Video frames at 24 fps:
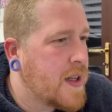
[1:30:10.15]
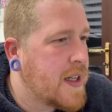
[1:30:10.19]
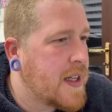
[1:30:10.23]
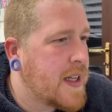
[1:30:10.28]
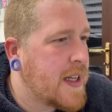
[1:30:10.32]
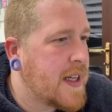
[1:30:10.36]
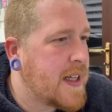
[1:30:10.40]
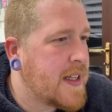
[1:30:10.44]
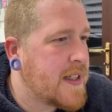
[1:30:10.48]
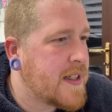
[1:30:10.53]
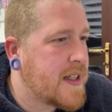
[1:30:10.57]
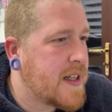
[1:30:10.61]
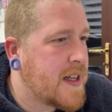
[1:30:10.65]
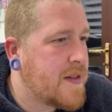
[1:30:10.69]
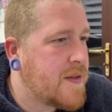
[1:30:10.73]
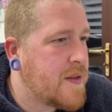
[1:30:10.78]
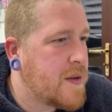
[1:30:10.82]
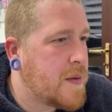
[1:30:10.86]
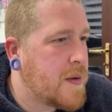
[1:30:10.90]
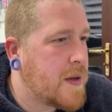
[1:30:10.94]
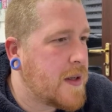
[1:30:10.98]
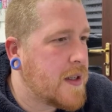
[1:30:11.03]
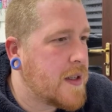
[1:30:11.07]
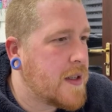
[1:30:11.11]
Here's another
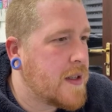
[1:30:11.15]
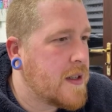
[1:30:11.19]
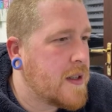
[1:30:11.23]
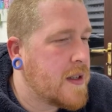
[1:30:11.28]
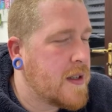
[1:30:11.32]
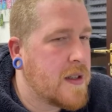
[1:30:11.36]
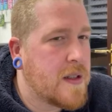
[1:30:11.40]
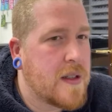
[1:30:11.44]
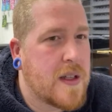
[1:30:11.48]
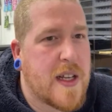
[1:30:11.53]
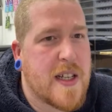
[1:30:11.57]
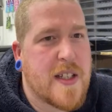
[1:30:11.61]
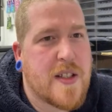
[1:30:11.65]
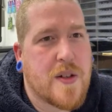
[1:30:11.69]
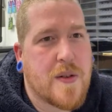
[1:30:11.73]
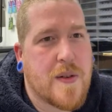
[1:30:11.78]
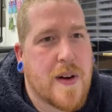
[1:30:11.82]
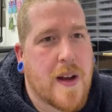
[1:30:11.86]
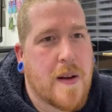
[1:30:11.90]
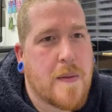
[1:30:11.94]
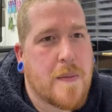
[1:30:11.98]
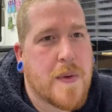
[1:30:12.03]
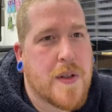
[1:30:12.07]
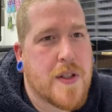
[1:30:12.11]
one. It's all
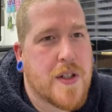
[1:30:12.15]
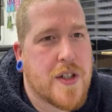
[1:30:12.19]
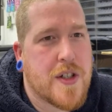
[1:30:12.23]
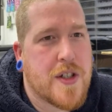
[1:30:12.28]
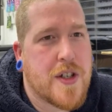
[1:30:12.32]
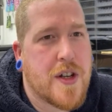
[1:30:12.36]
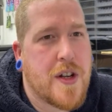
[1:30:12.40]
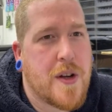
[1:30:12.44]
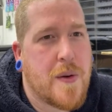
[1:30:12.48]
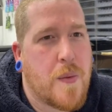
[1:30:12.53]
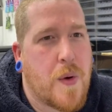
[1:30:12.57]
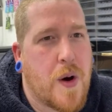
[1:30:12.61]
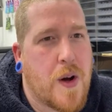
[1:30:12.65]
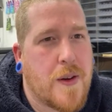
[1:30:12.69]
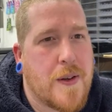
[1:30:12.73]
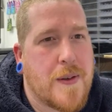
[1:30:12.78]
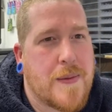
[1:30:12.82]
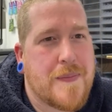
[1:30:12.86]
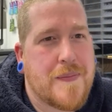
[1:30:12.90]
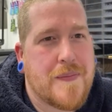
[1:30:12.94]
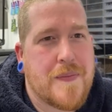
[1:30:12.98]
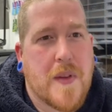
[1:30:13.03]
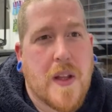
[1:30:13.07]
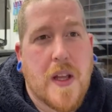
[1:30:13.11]
right, we'll just show you one.
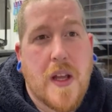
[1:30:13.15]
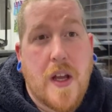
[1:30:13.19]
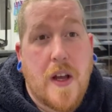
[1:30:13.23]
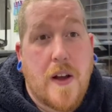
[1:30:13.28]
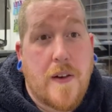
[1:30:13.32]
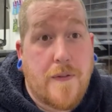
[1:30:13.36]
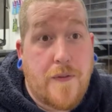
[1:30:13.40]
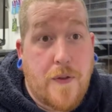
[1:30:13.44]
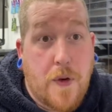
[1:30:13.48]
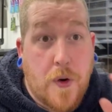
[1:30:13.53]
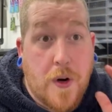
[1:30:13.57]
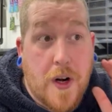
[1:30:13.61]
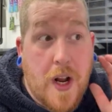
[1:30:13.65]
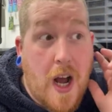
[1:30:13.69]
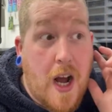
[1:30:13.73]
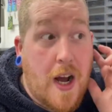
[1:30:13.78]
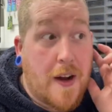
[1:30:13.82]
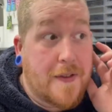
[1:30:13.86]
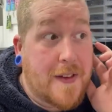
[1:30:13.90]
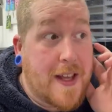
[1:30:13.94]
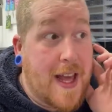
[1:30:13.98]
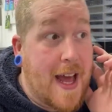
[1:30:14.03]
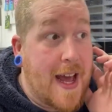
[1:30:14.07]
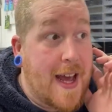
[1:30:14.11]

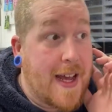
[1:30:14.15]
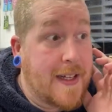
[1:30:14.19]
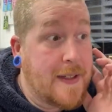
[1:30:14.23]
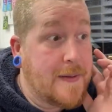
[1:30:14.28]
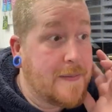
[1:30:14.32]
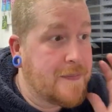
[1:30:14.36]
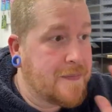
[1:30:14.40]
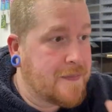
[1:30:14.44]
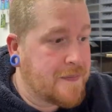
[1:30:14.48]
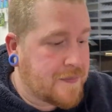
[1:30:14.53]
4.5k.